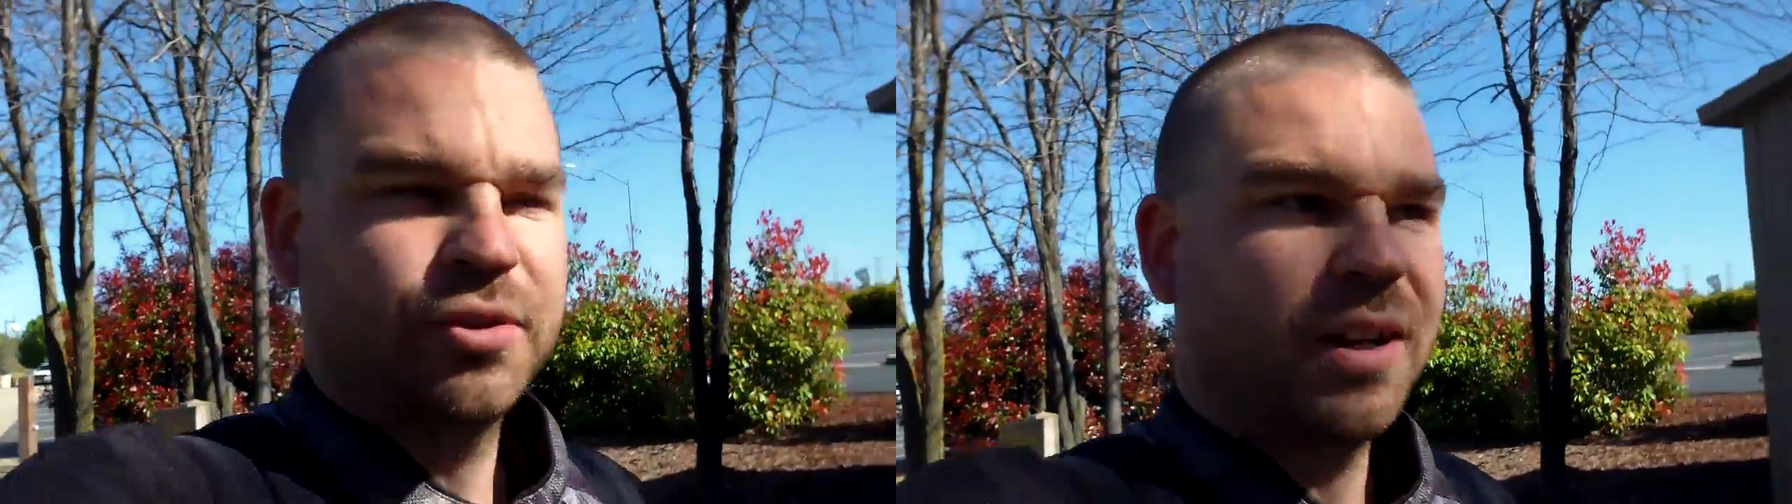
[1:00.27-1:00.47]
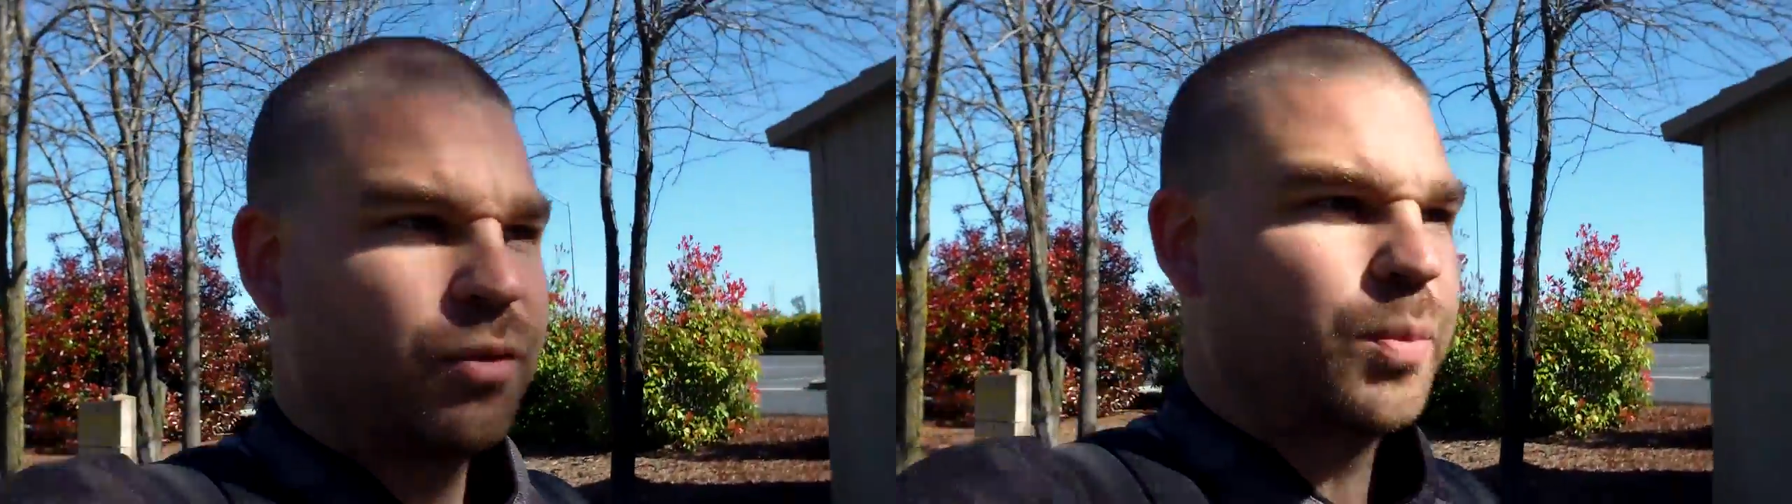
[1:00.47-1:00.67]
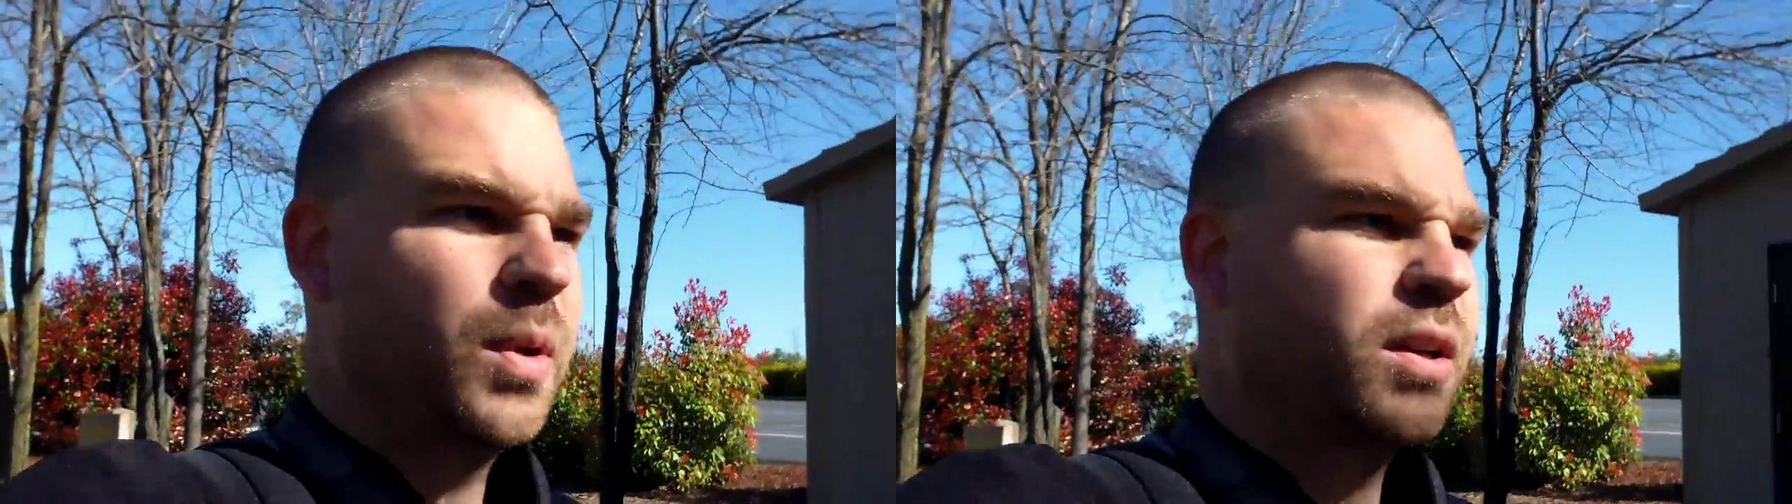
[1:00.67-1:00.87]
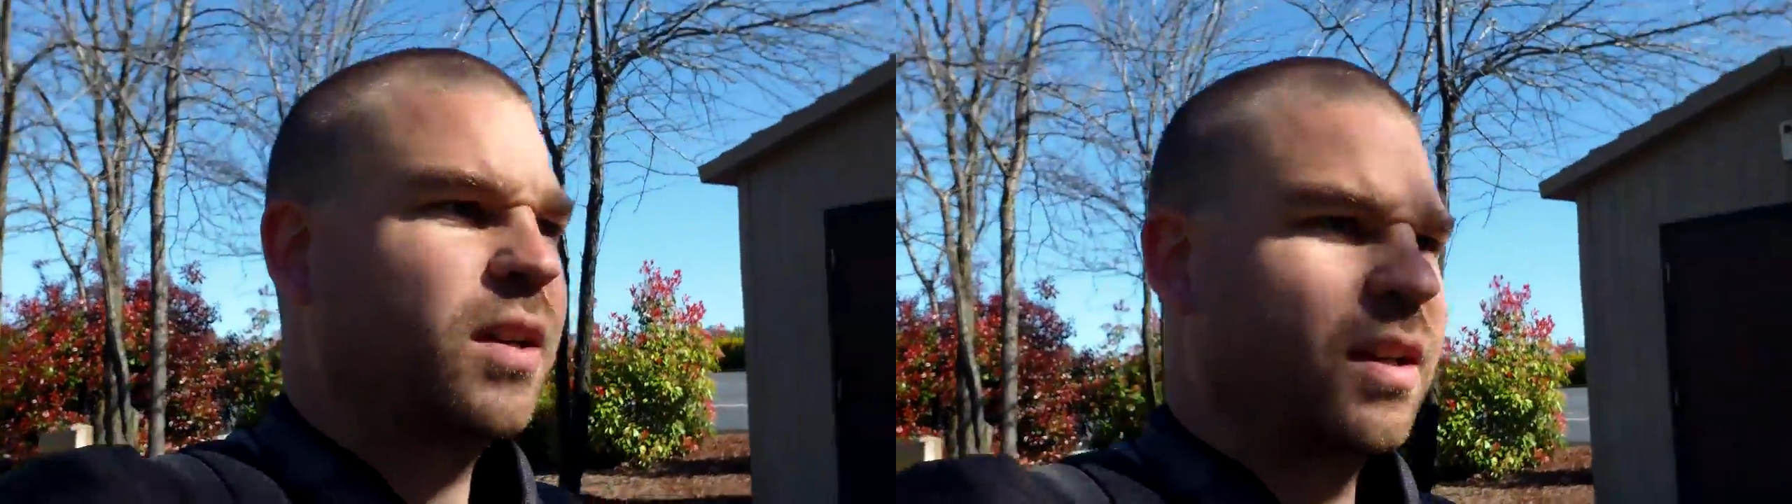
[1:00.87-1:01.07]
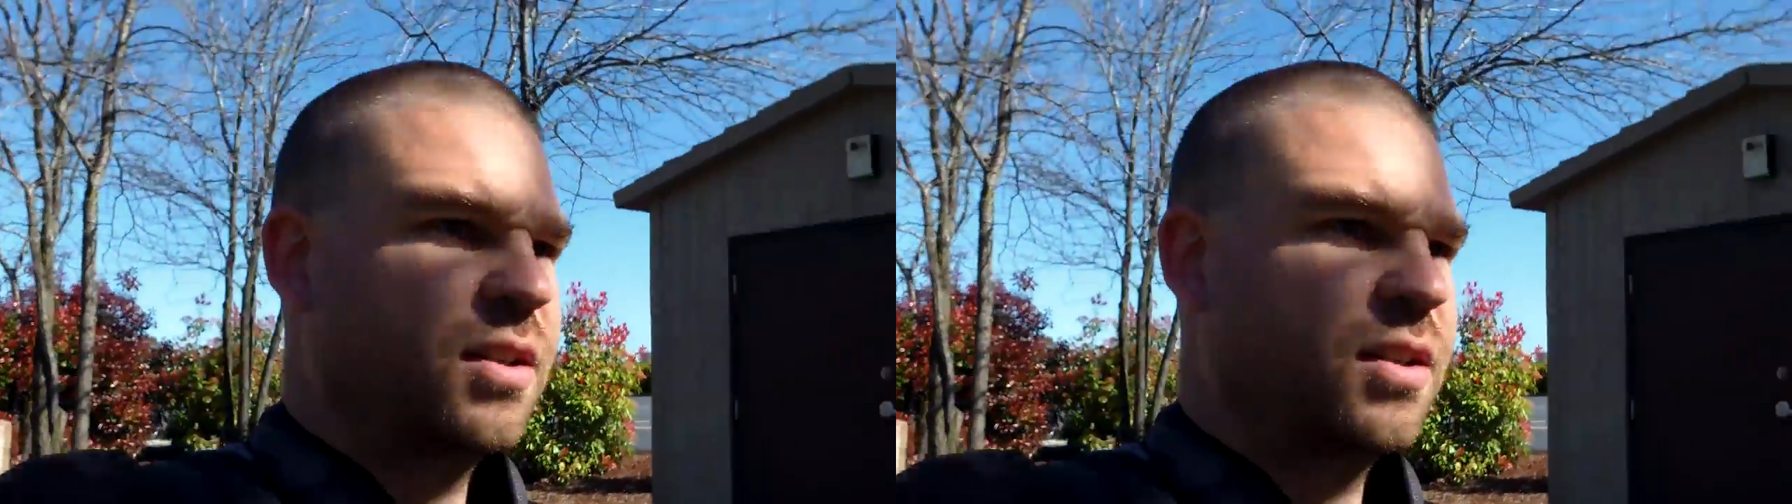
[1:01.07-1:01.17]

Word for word: travel bug